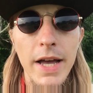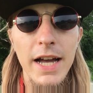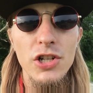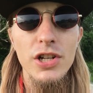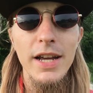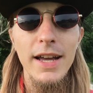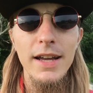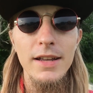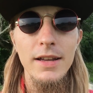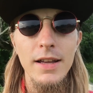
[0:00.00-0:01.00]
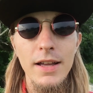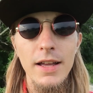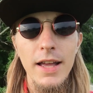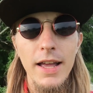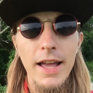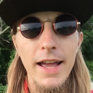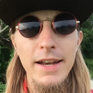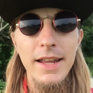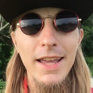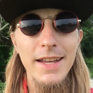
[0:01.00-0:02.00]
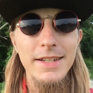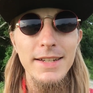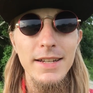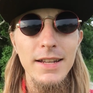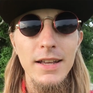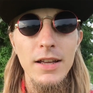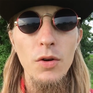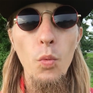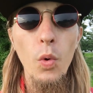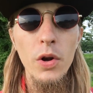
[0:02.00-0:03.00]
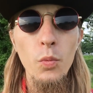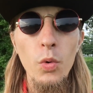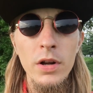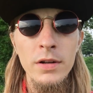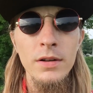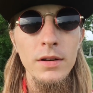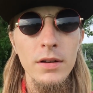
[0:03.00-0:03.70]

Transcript: hashtag N eight one one,